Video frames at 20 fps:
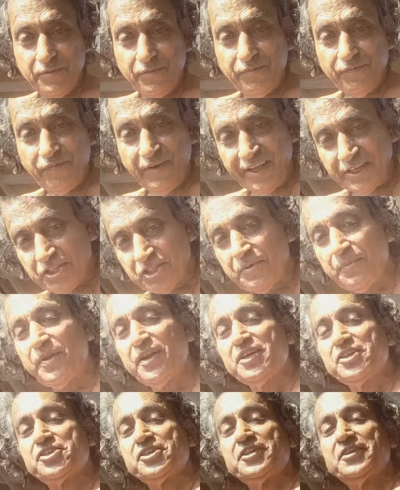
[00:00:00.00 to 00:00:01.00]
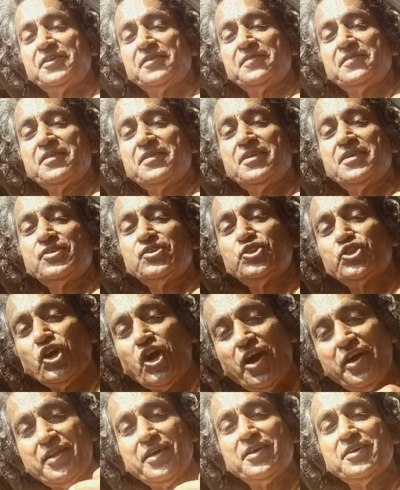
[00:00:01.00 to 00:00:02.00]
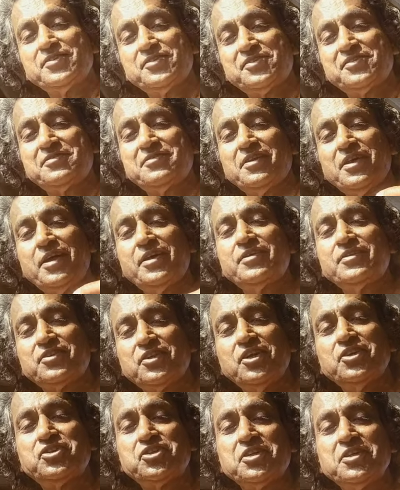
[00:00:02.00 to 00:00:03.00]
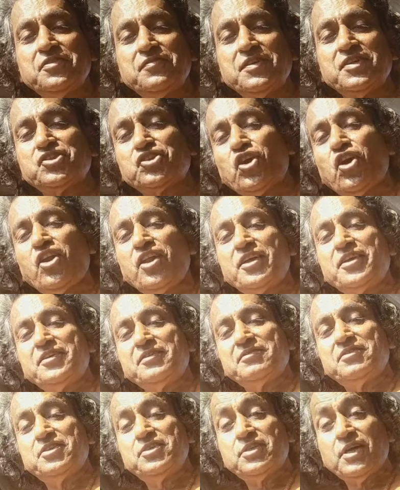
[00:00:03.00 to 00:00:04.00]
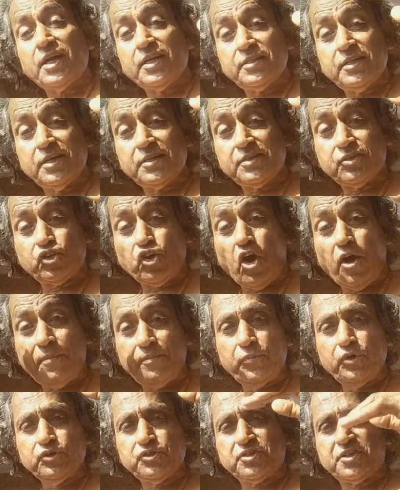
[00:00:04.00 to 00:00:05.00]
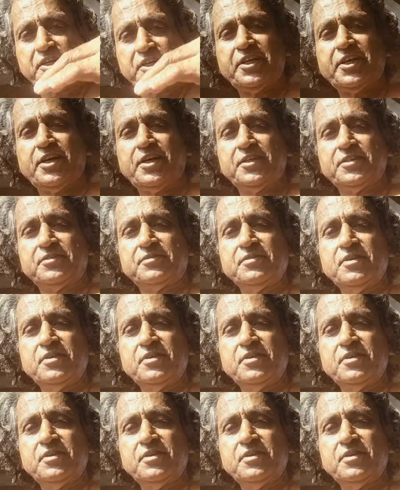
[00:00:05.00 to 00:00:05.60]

flexibility. Join us, learn Khechari, Vajroli. These are the topmost kriyas.